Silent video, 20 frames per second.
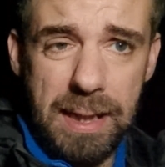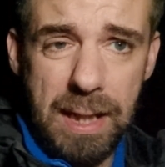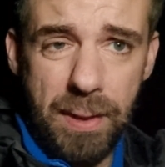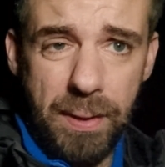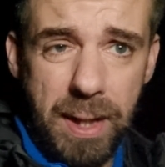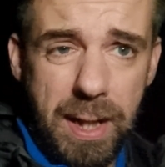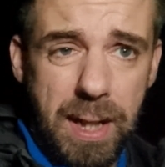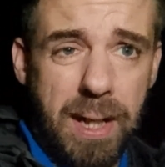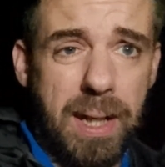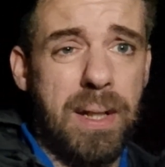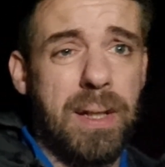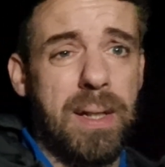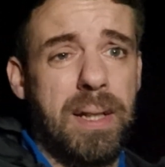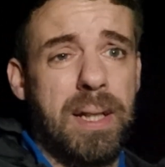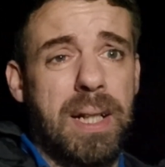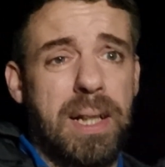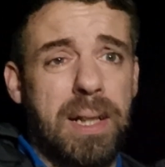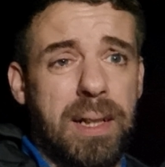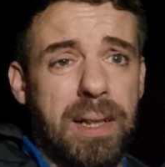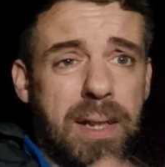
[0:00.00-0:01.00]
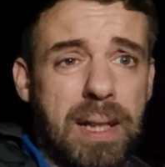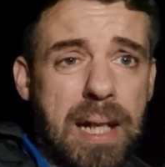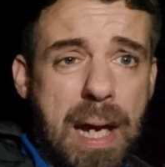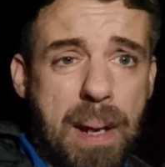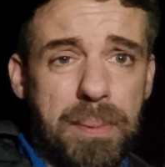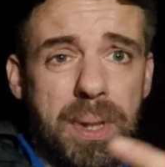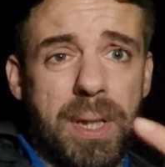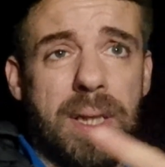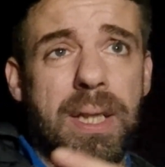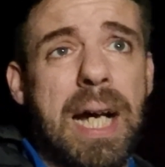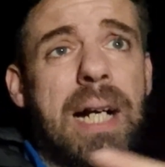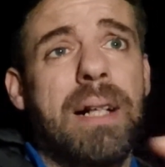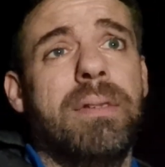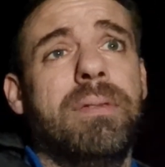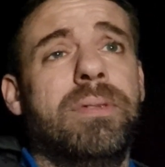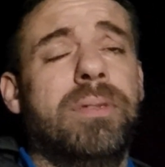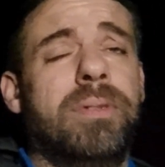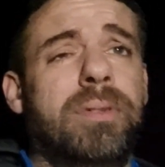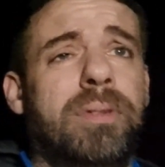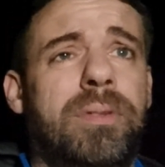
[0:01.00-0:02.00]
down here and captured that,
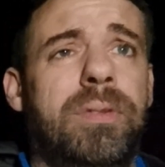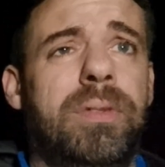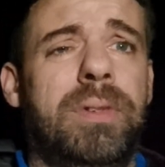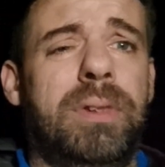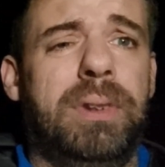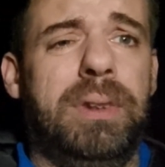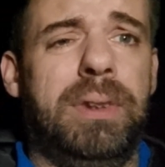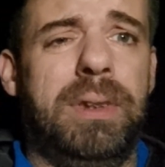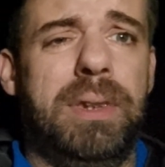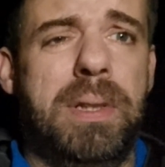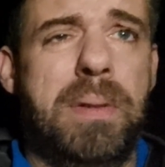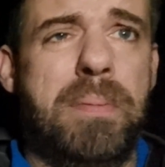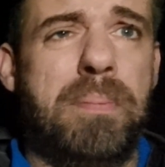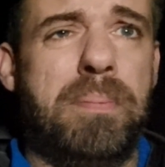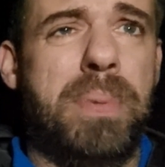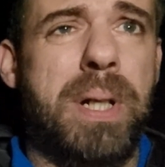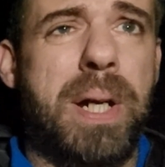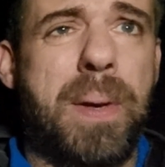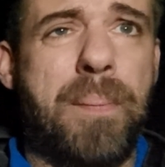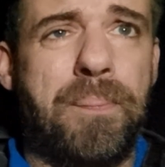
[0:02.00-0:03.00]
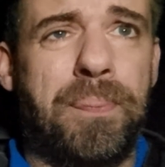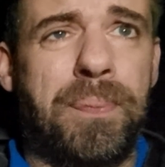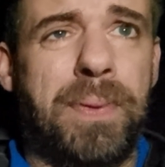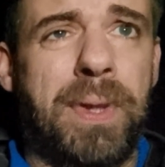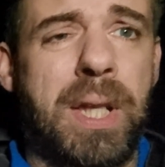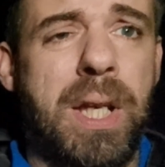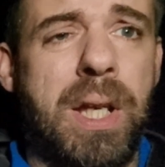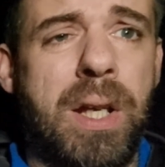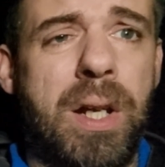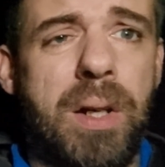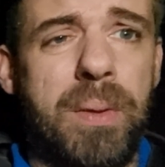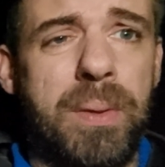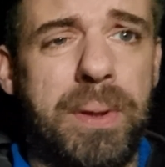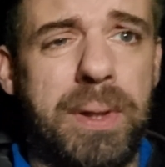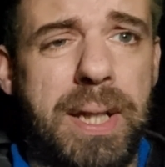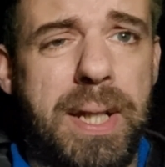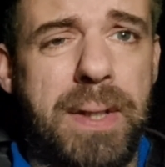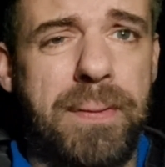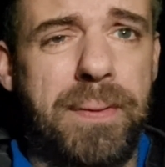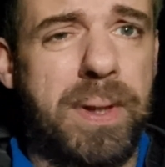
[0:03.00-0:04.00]
but I was
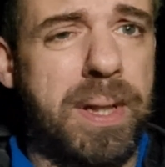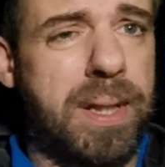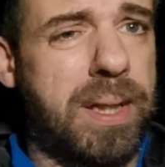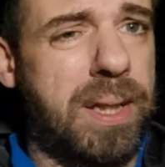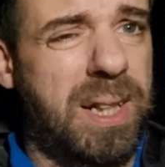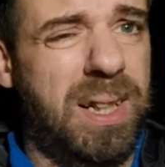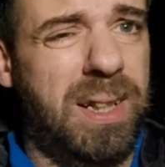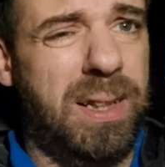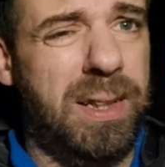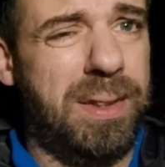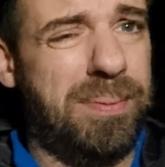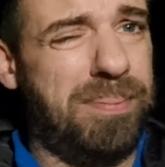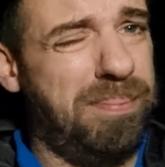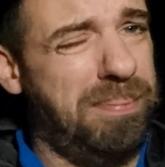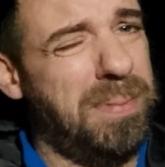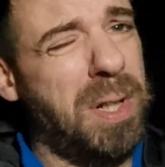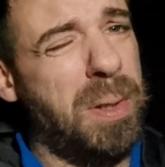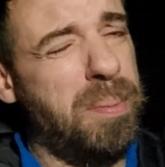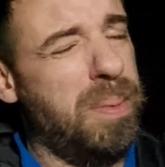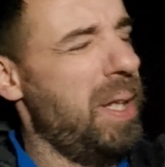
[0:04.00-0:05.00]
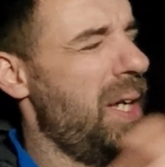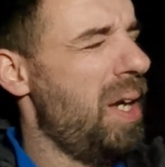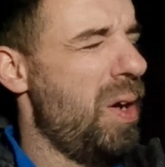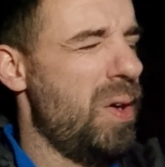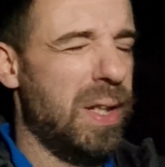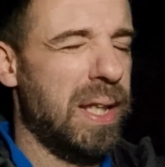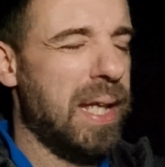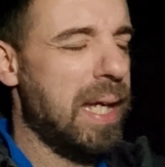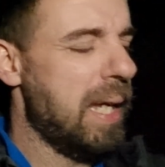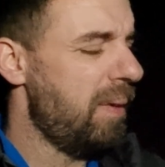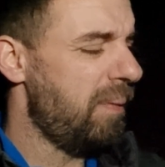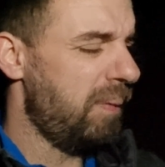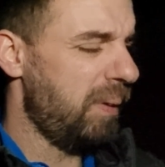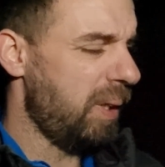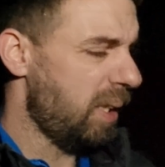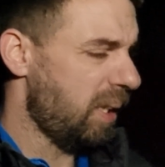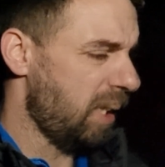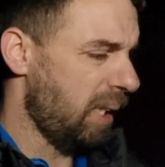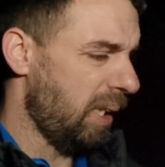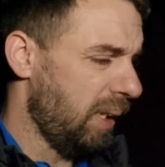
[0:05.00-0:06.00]
here for the stars. I'm only here for
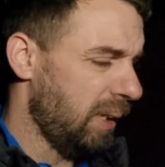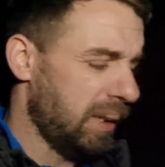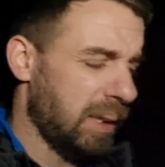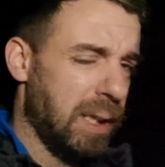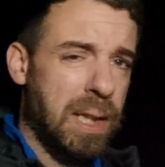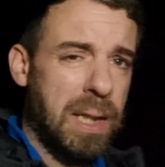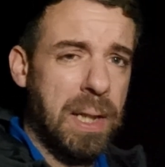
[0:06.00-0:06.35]
the stars.